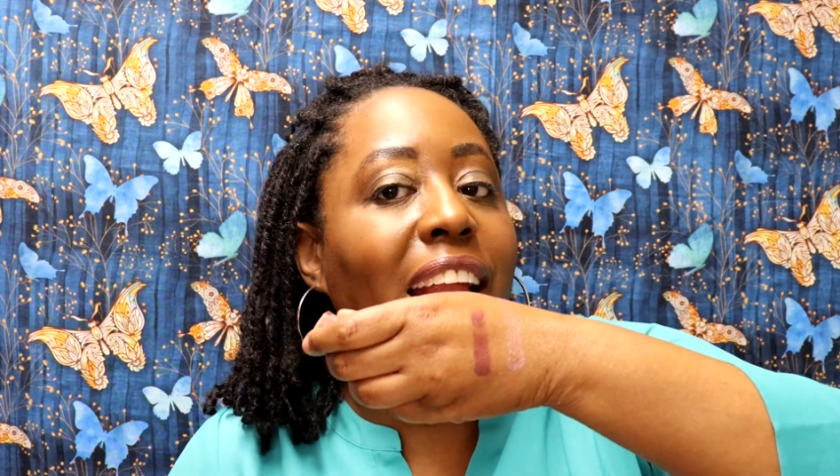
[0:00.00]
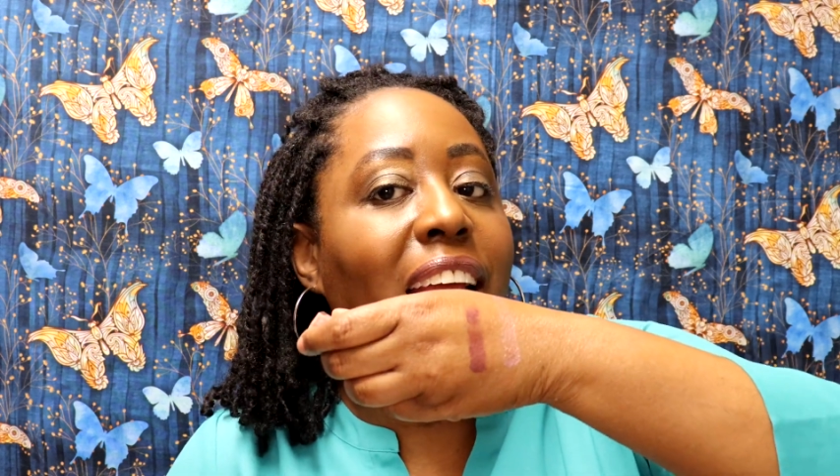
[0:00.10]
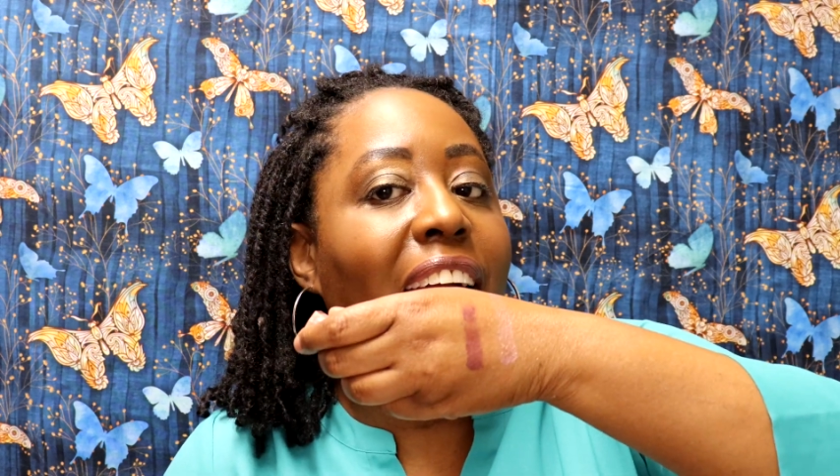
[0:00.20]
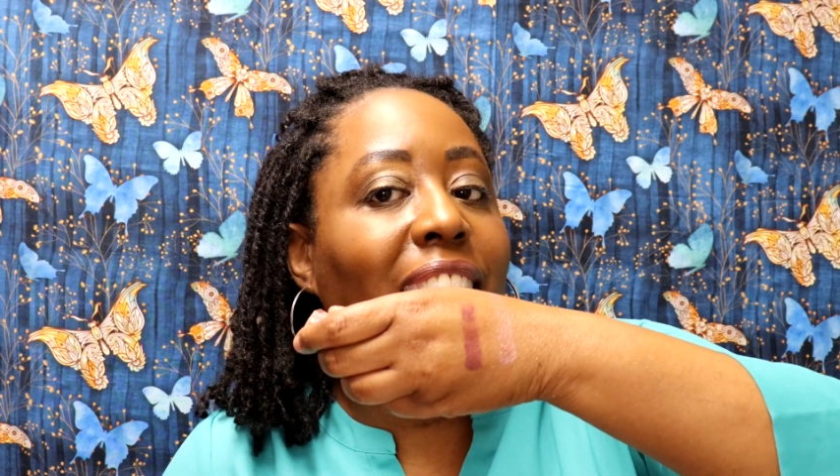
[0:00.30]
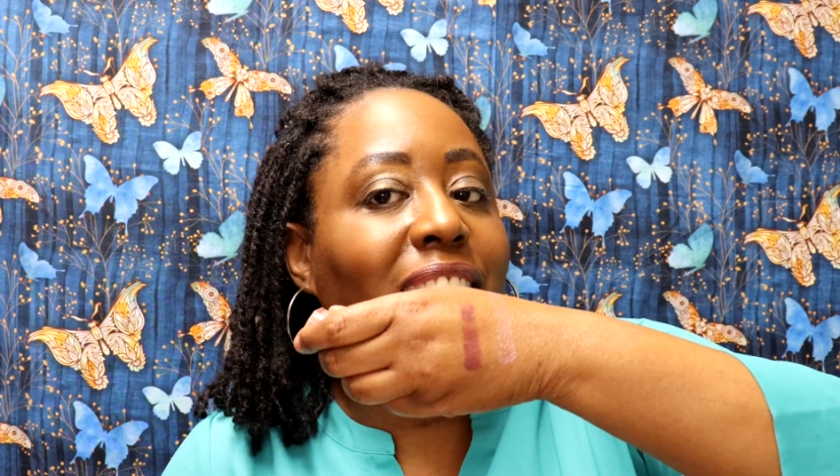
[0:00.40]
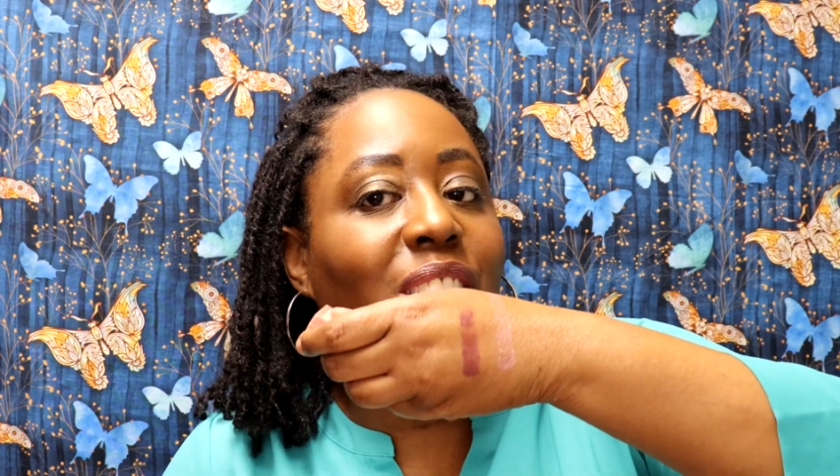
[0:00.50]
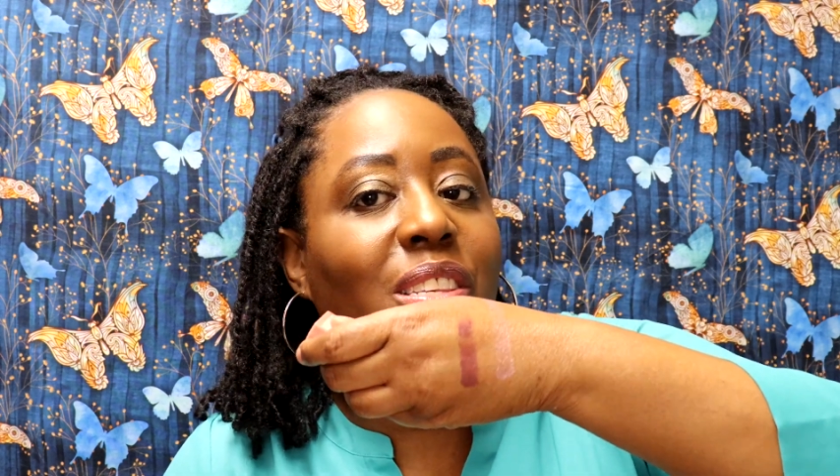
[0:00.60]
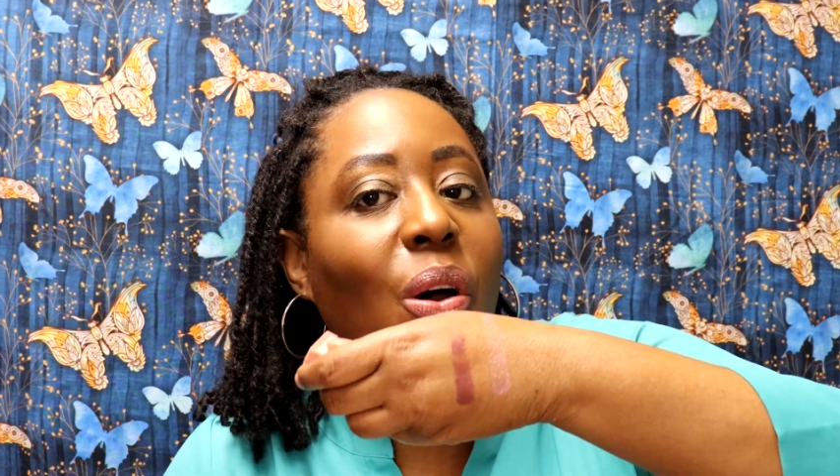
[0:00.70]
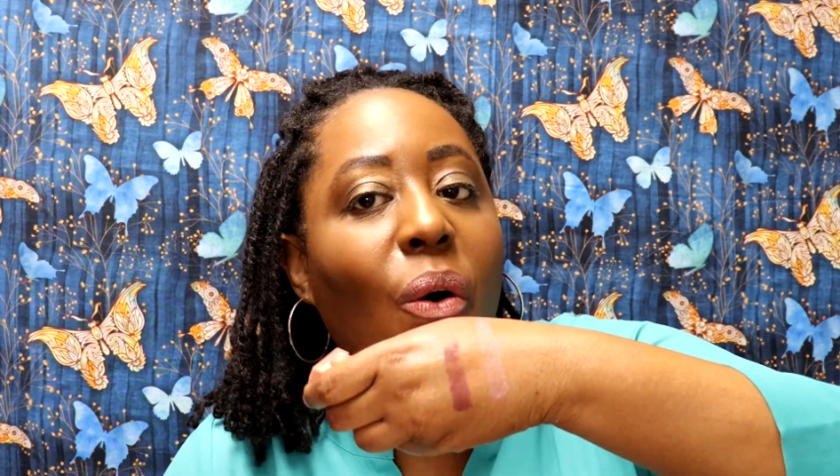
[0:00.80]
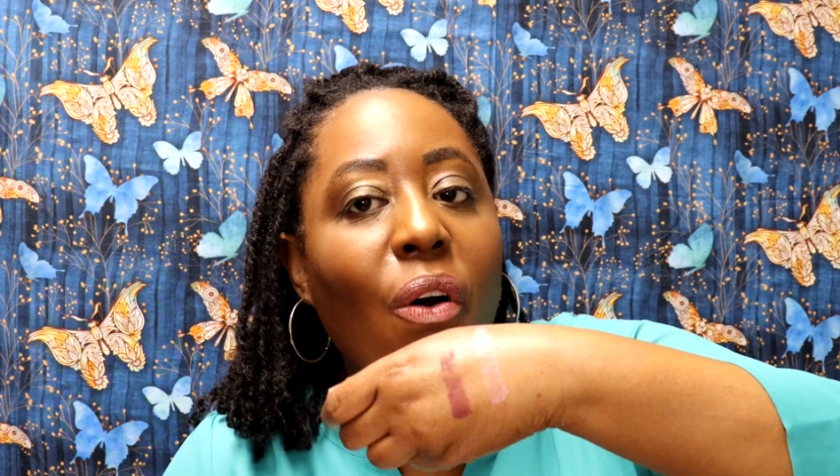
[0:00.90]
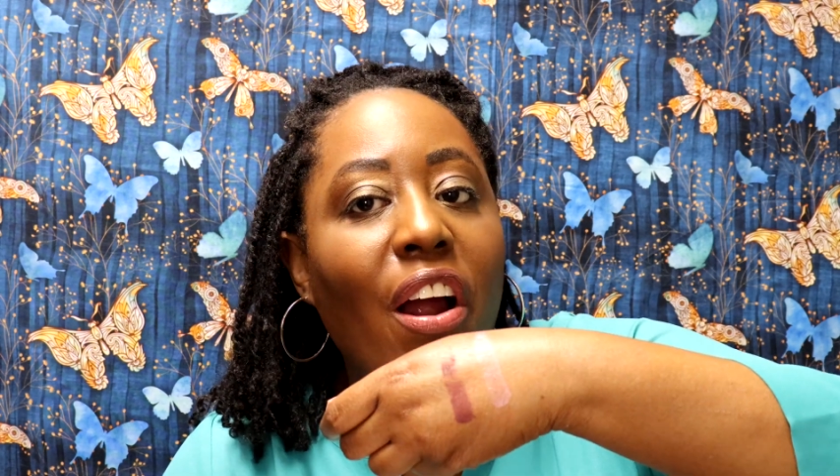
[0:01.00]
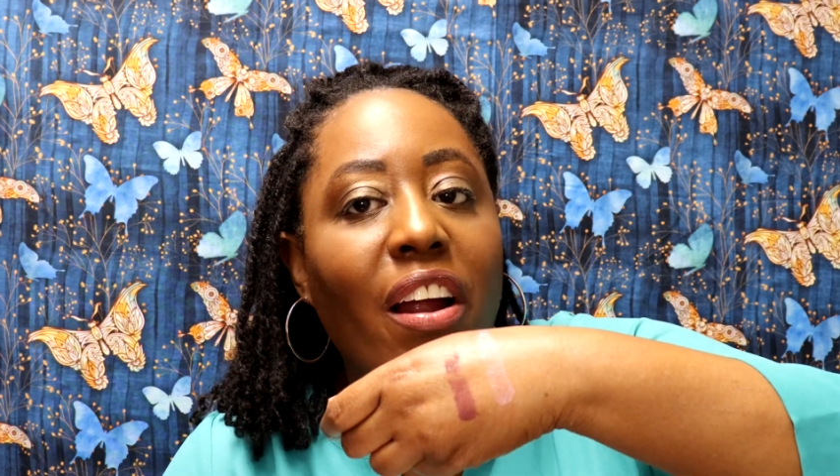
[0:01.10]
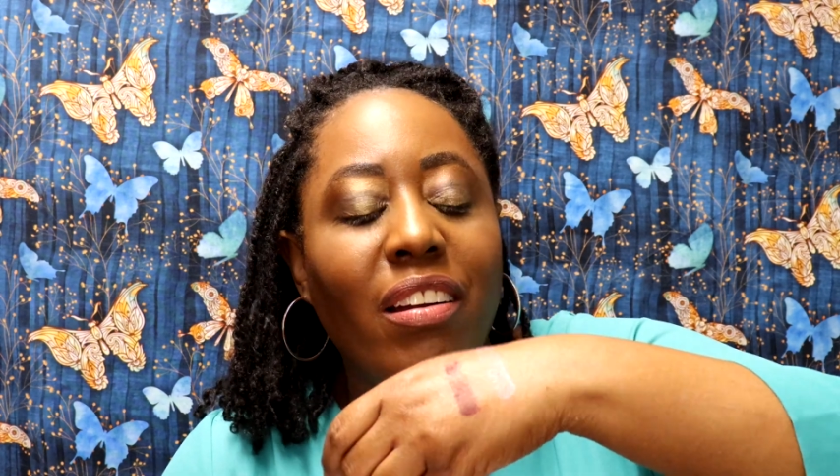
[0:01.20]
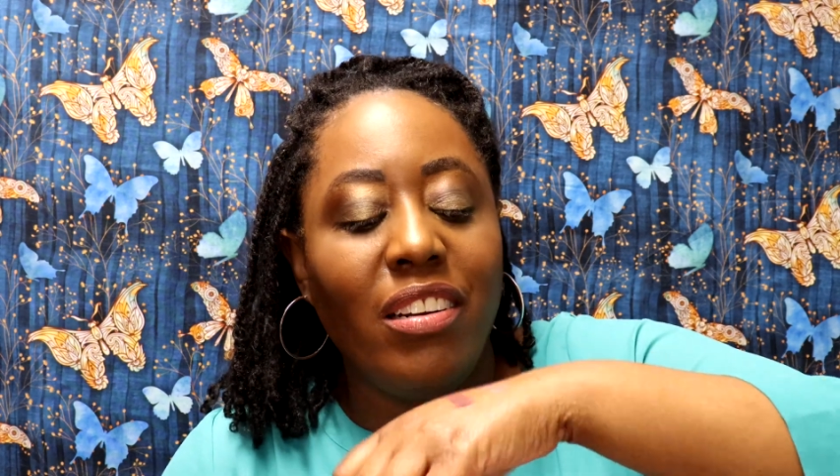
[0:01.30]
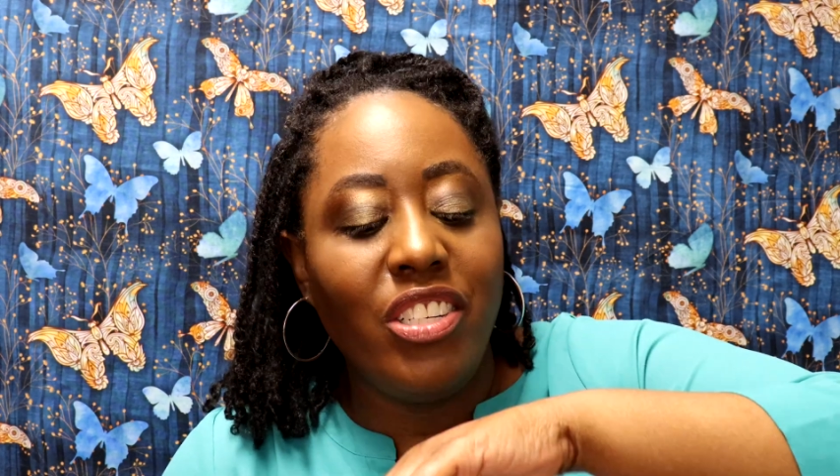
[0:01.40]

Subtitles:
it at the store